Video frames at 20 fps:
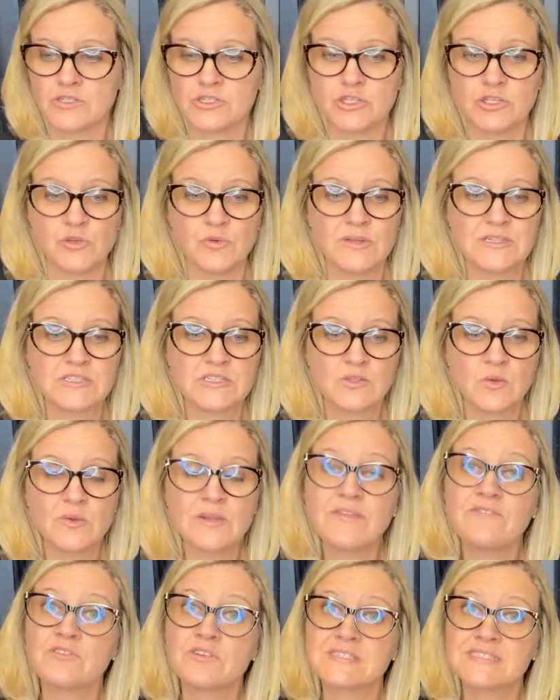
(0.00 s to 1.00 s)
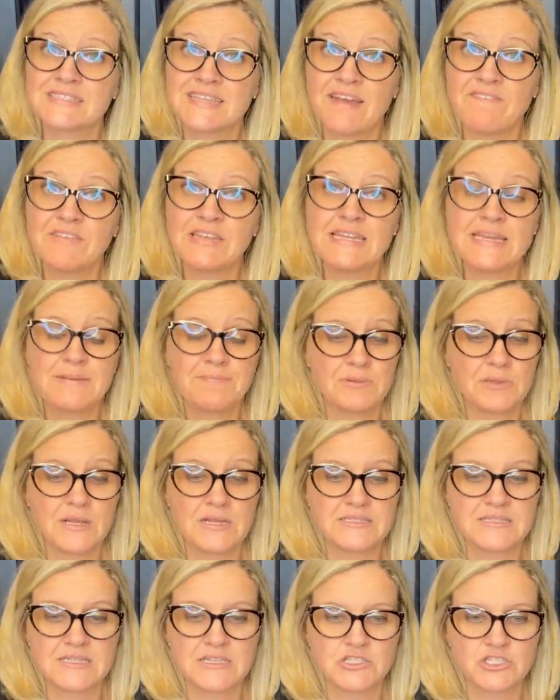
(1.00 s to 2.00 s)
two and sold it for seventy
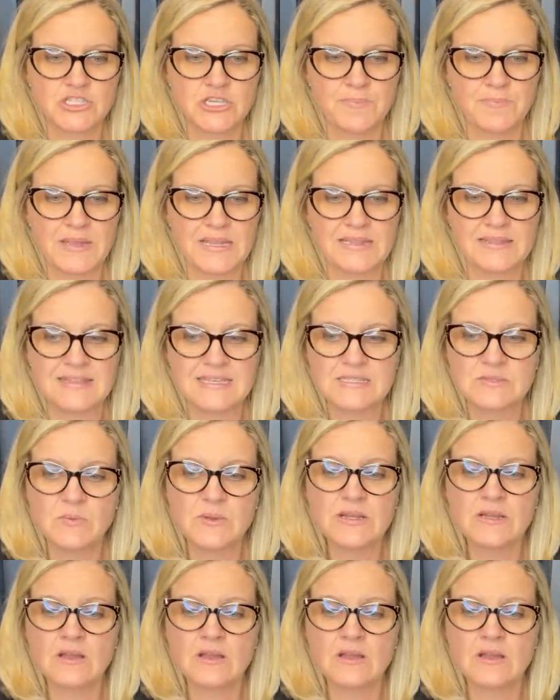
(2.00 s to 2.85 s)
plus shipping. This one